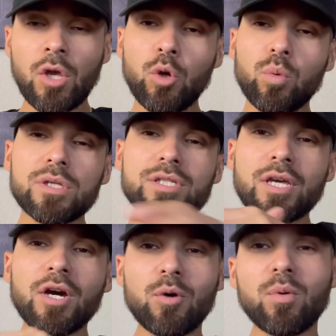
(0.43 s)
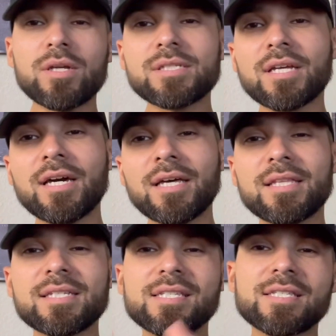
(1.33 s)
What's good? What's good?
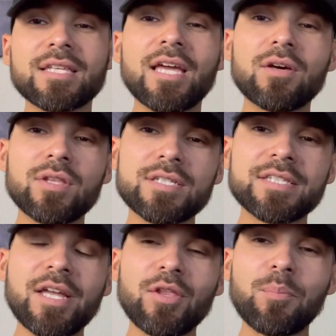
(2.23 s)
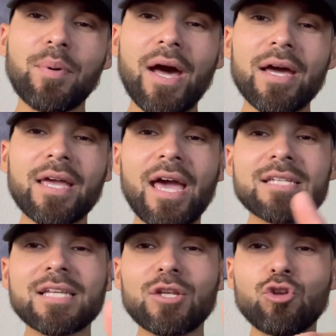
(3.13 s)
This is Steaker. This is Steaker the
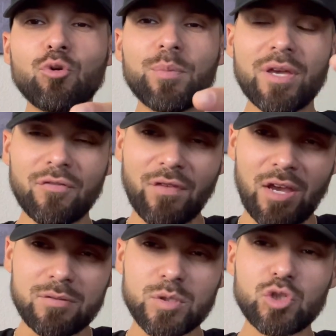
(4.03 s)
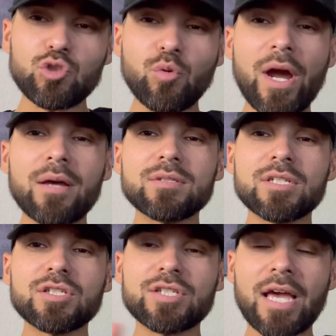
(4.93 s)
podcast. Hey, do me a favor, subscribe to
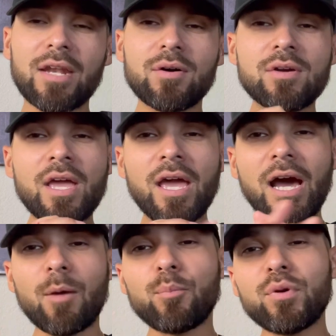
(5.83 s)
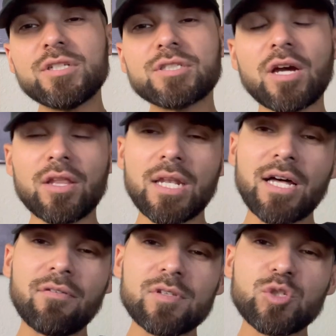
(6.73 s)
the channel. I appreciate all the
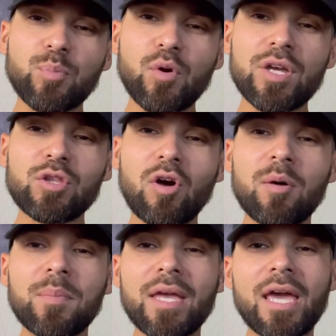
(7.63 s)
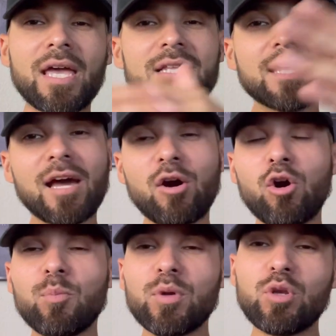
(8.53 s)
love and support toda mi gente. I
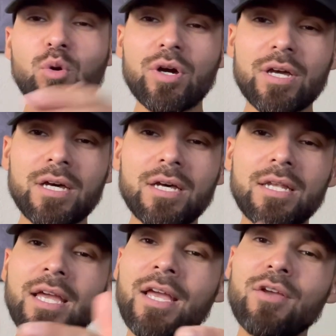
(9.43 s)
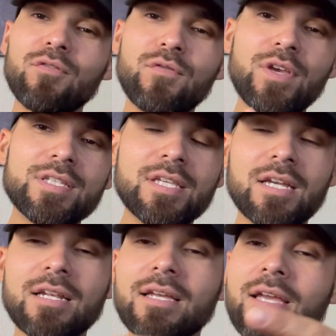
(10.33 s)
hope you're doing good
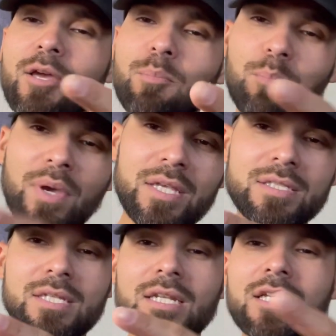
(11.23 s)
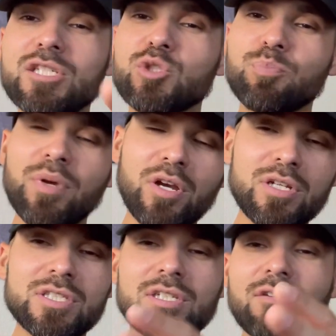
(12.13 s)
physically, mentally,
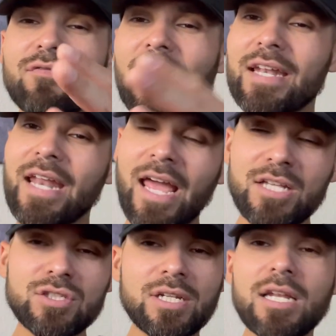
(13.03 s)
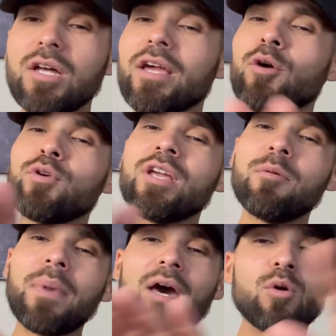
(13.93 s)
spiritually, financially. Look, it don't
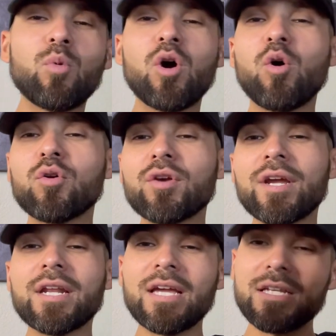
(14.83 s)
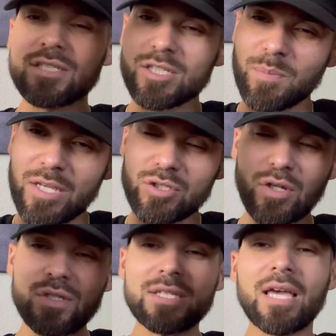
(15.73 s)
even matter what order it is. Just make sure
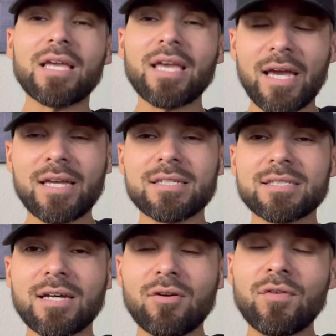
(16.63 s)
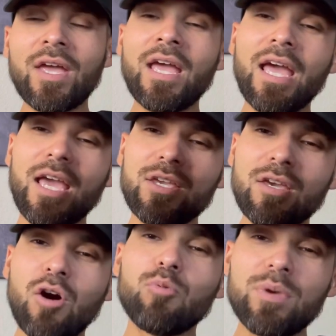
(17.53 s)
you're taking care of yourself. And
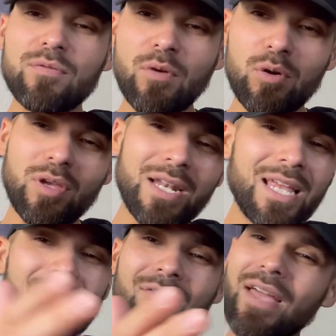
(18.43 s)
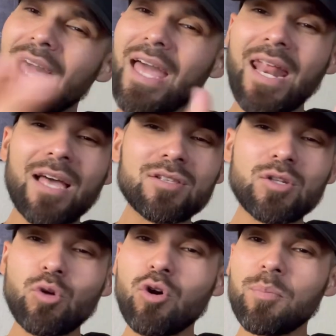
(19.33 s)
yo, before you leave and head out the
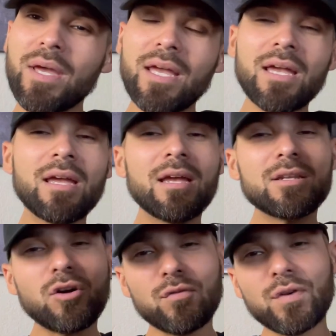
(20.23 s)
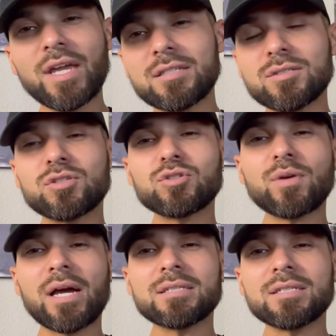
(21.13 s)
door, man, don't forget to
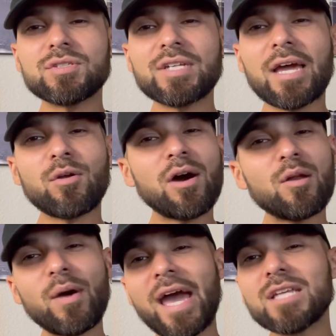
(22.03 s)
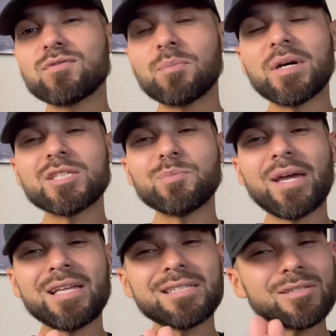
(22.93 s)
subscribe to the channel. I don't ask for much,
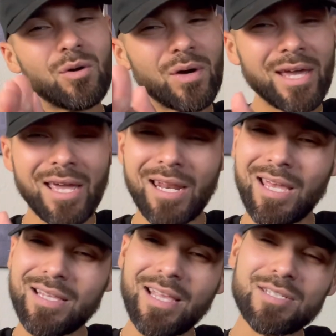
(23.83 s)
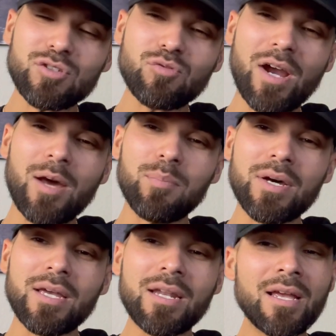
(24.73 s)
man. Just go ahead and hit that subscribe
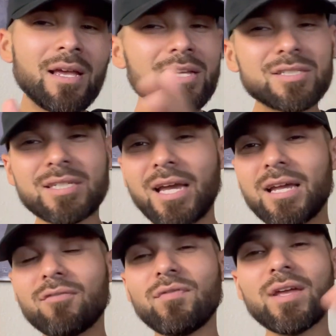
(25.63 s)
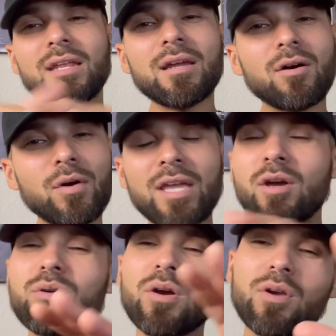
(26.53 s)
button, share the video. And
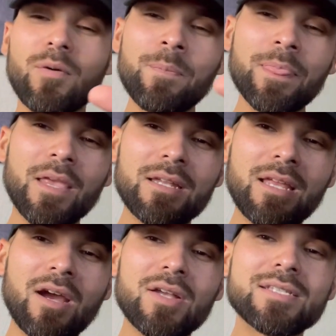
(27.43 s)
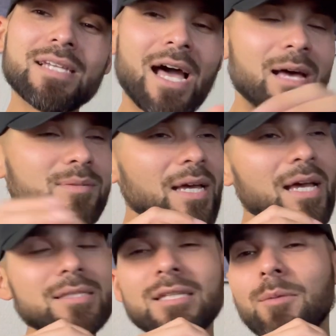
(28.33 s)
yo. There are times, like
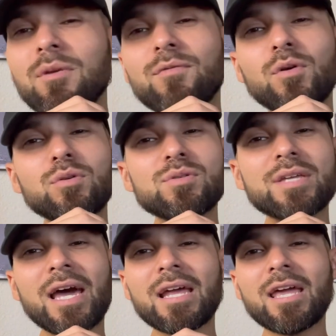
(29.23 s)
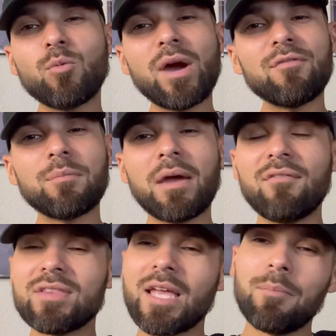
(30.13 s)
I said before, you just got to get away from
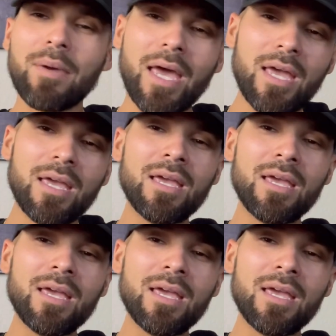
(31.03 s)
everything, man.